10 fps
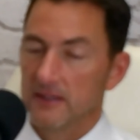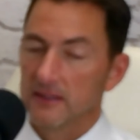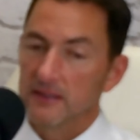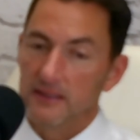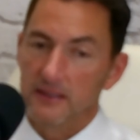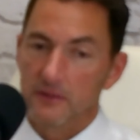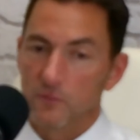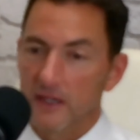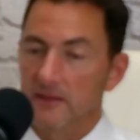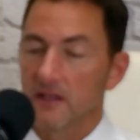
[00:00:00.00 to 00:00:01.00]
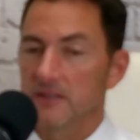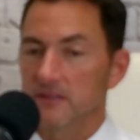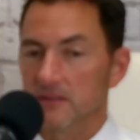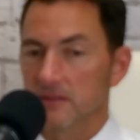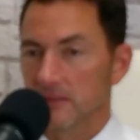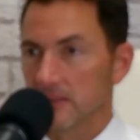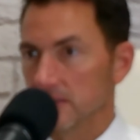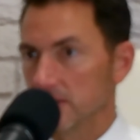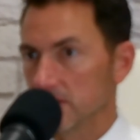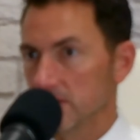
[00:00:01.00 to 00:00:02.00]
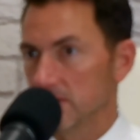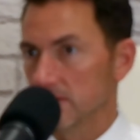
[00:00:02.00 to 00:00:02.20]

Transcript: in weight loss, in